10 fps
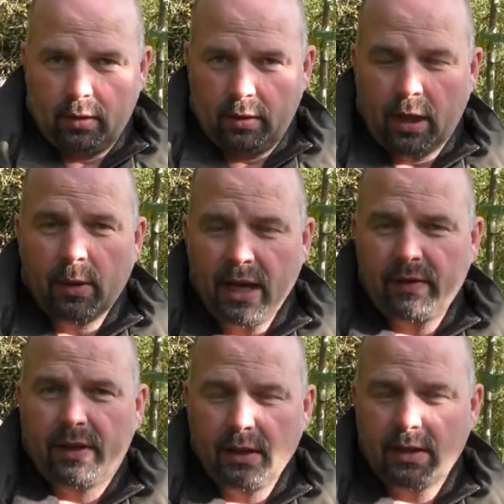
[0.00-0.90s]
Now, in
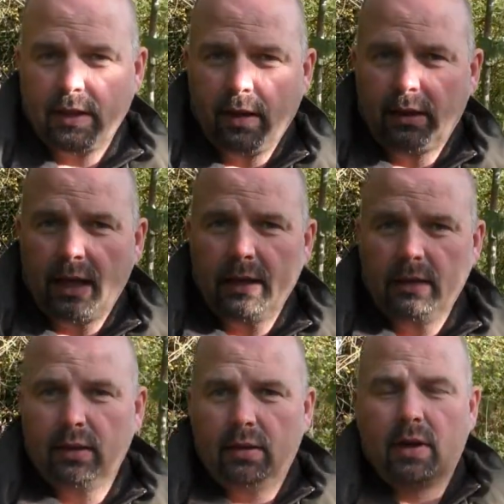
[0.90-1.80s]
everything you see
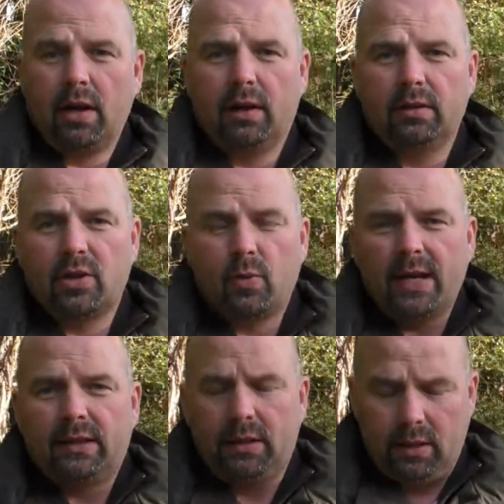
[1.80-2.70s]
online regarding
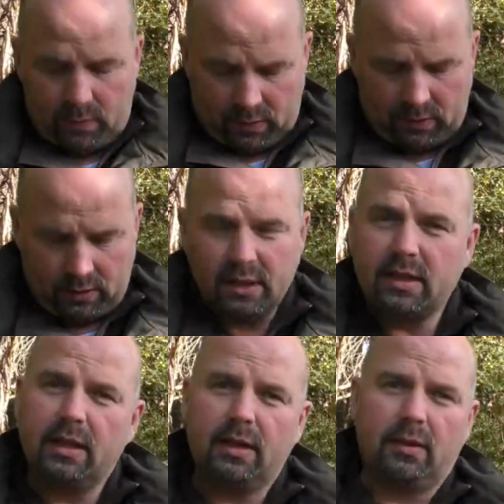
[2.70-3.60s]
Swedteam, they'll
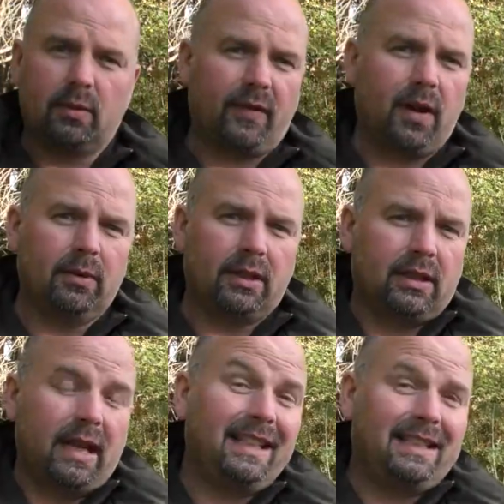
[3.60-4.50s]
say they were founded
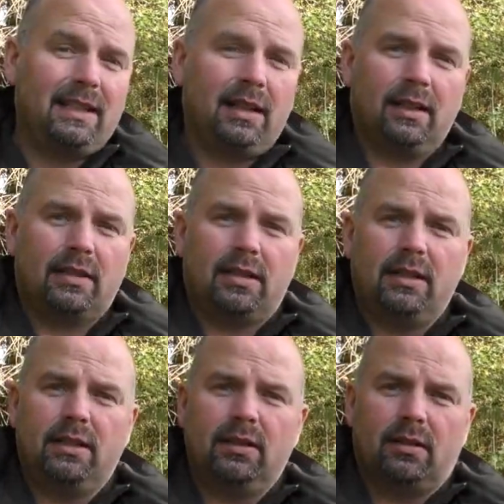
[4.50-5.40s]
in nineteen
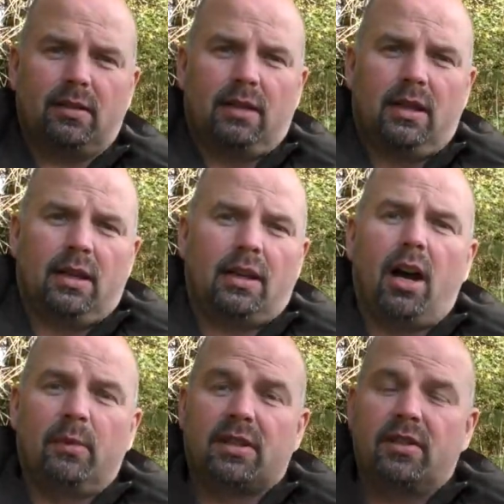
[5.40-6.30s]
nineteen, the
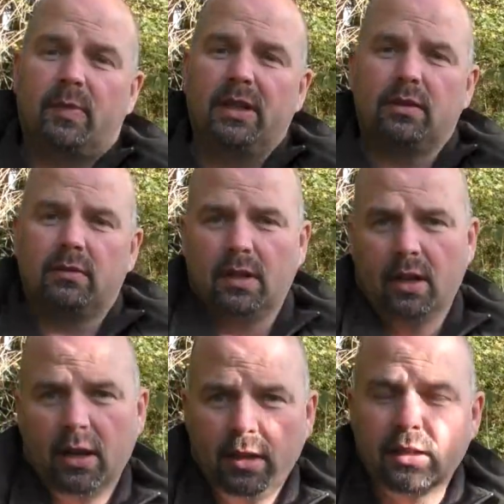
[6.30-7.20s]
garments have been
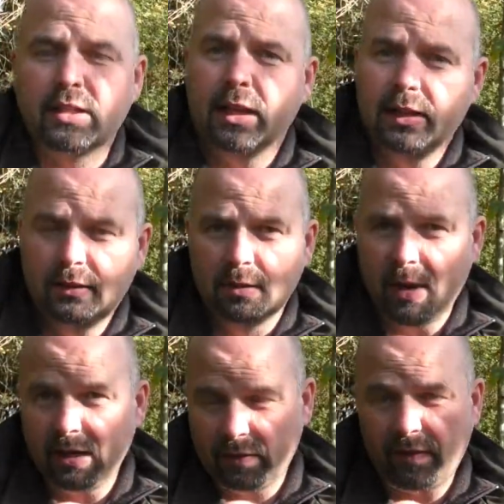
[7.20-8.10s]
designed and
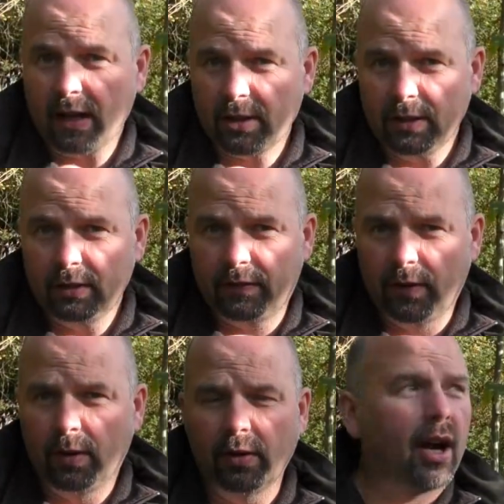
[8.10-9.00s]
manufactured
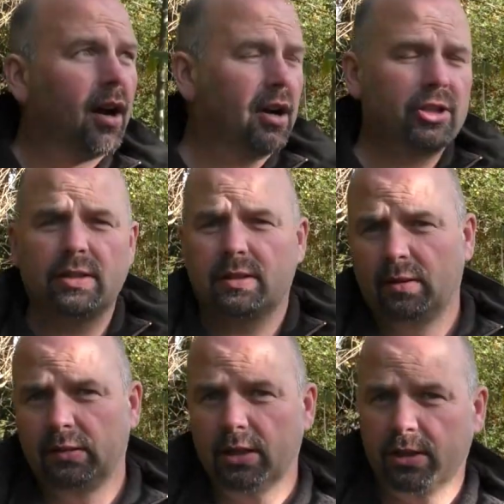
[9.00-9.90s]
for the harshest
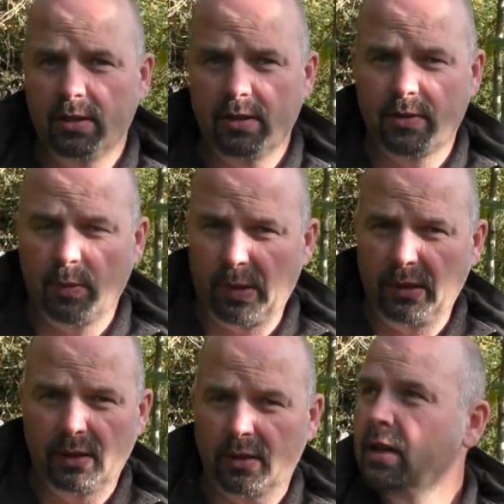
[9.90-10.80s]
conditions up
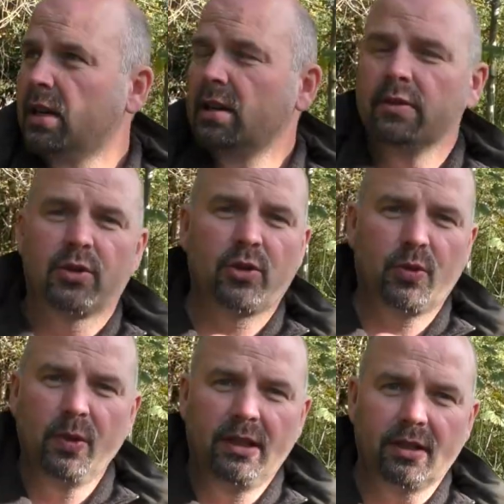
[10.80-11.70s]
in the, the
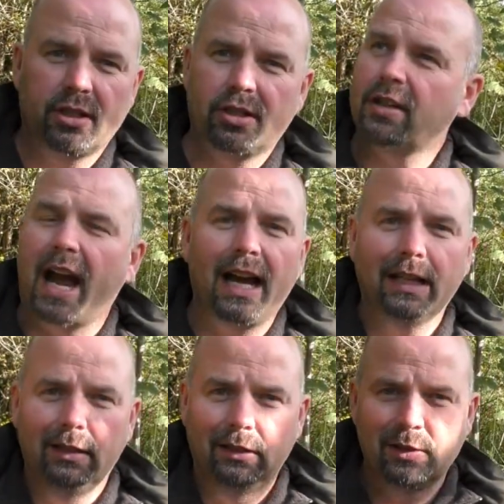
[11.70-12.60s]
Swedish
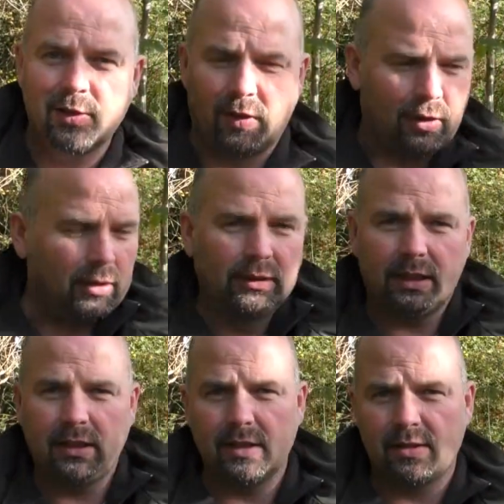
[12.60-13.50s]
highlands for
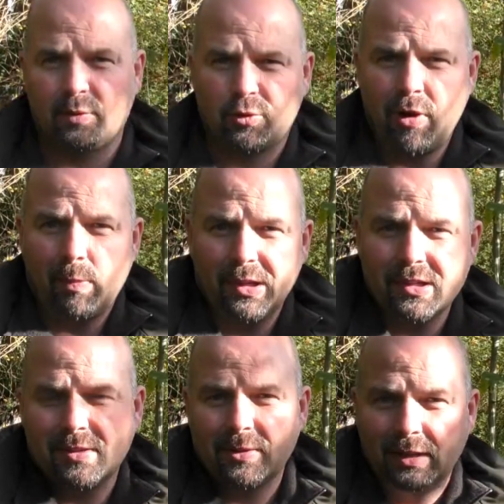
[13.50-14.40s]
hunters and
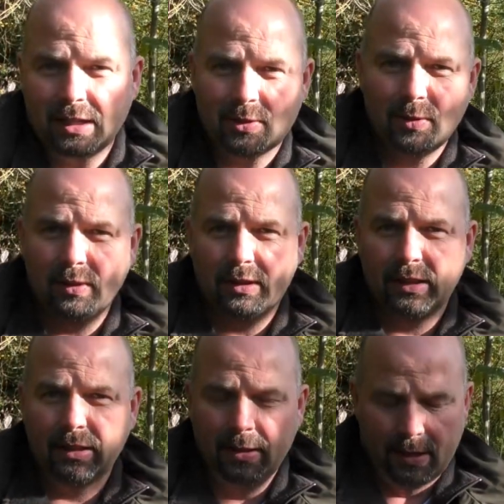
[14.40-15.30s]
trappers and all that sort of thing.